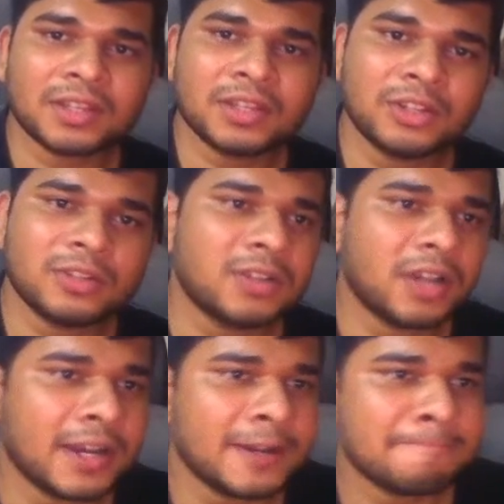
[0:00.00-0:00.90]
you know
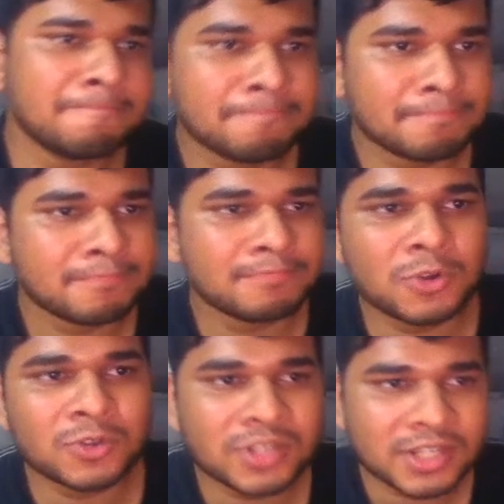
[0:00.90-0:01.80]
uh,
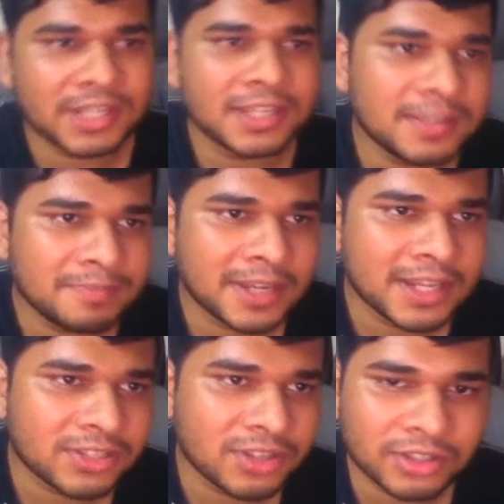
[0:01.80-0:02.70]
Mostly
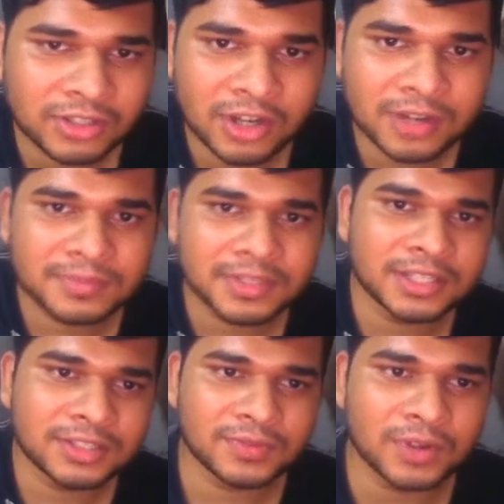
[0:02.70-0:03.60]
playlist.com
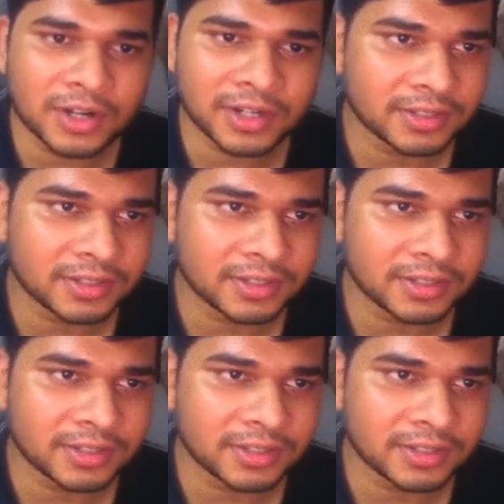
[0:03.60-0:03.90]
is for